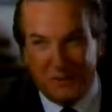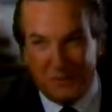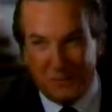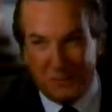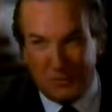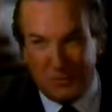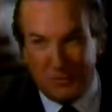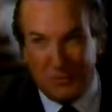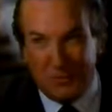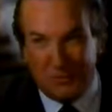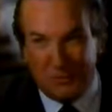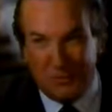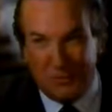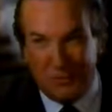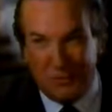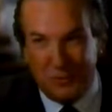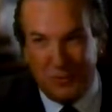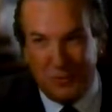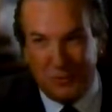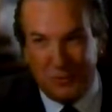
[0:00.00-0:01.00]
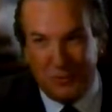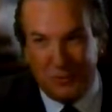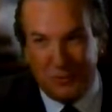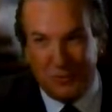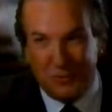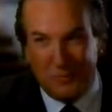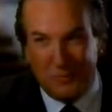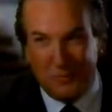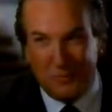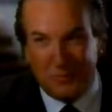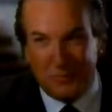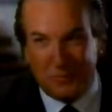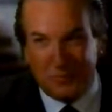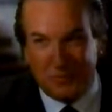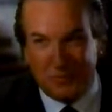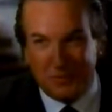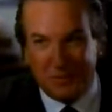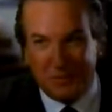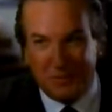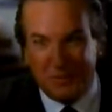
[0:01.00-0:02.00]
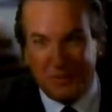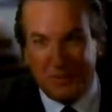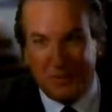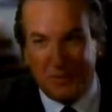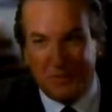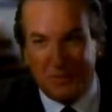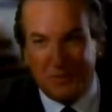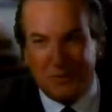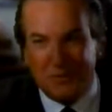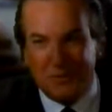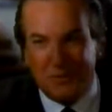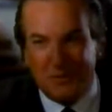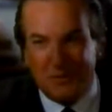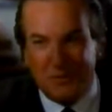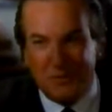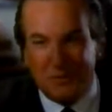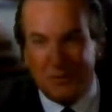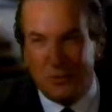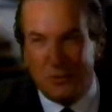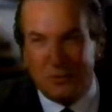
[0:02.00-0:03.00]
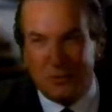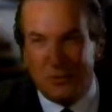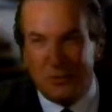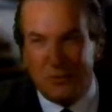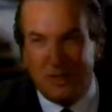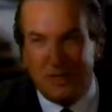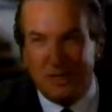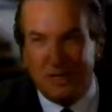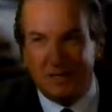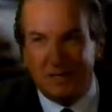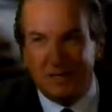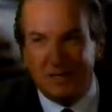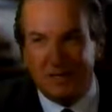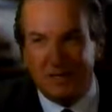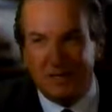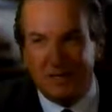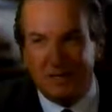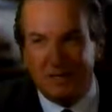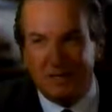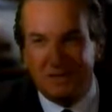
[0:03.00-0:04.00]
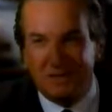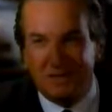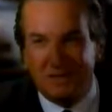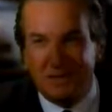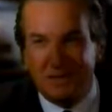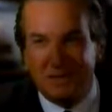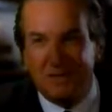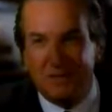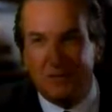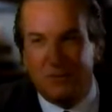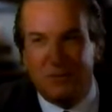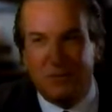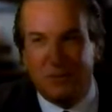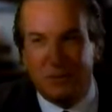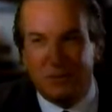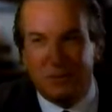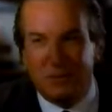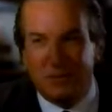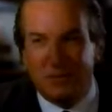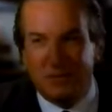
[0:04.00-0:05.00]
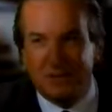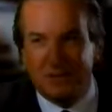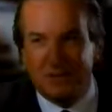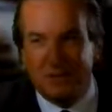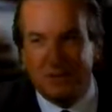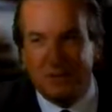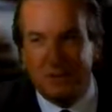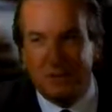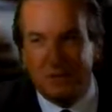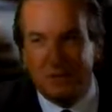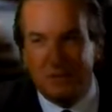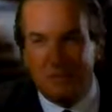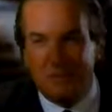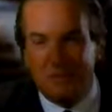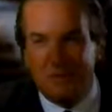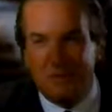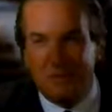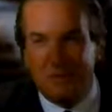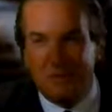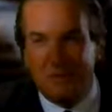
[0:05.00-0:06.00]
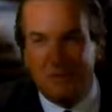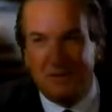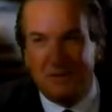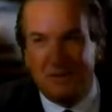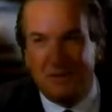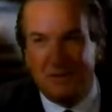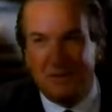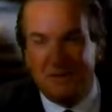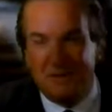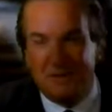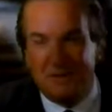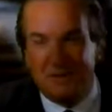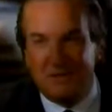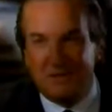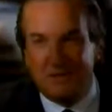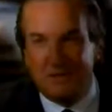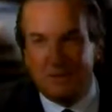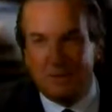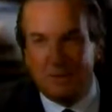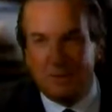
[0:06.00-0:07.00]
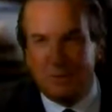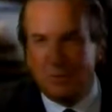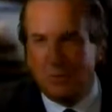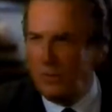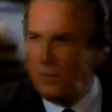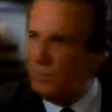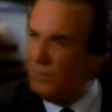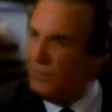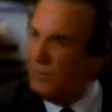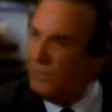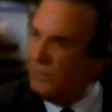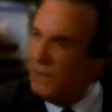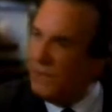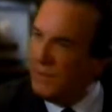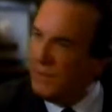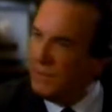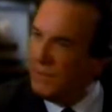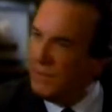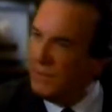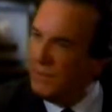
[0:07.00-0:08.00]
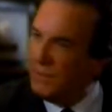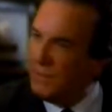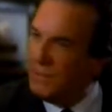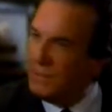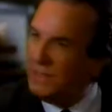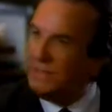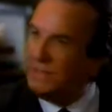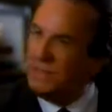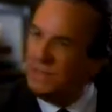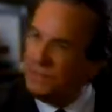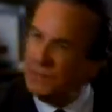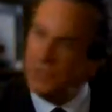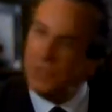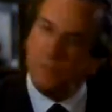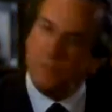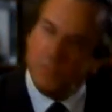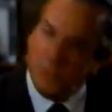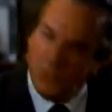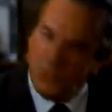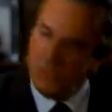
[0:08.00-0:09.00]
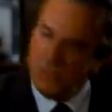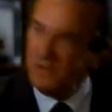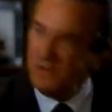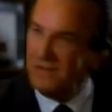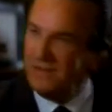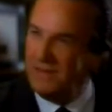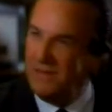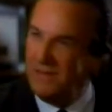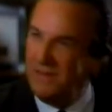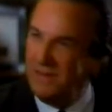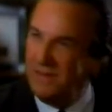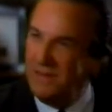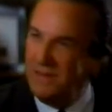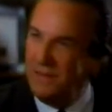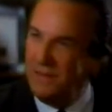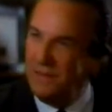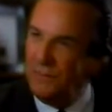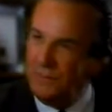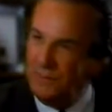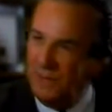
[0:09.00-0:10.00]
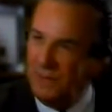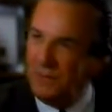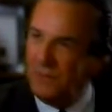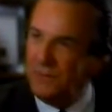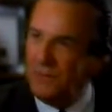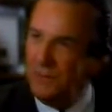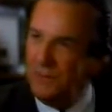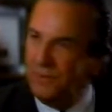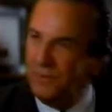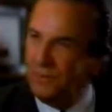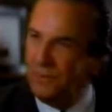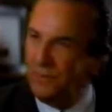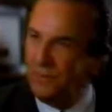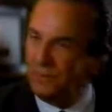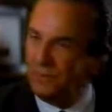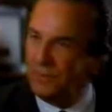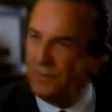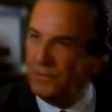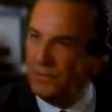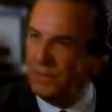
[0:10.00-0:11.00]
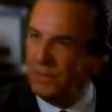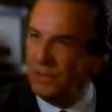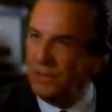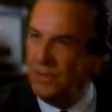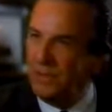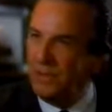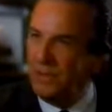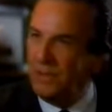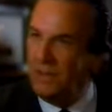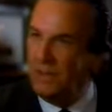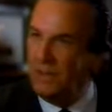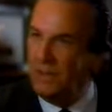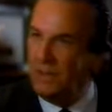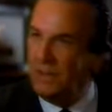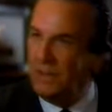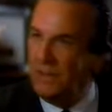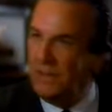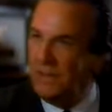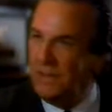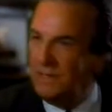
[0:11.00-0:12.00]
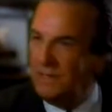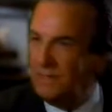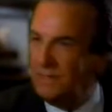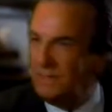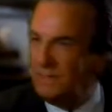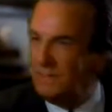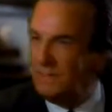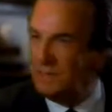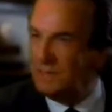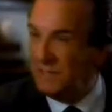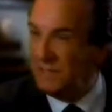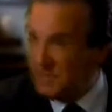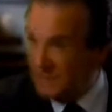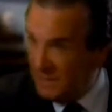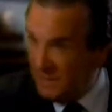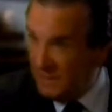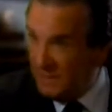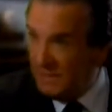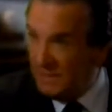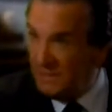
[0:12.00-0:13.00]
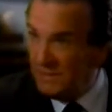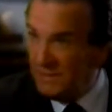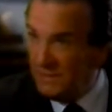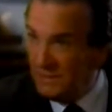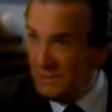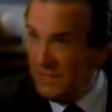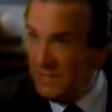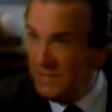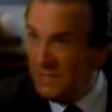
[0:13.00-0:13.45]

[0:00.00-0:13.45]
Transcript: Is that what you often do? No. No? No. You don't do that? No. I didn't think you would outside. I never do that. But what would have happened if I did jump over and follow you? Would I succeeded in the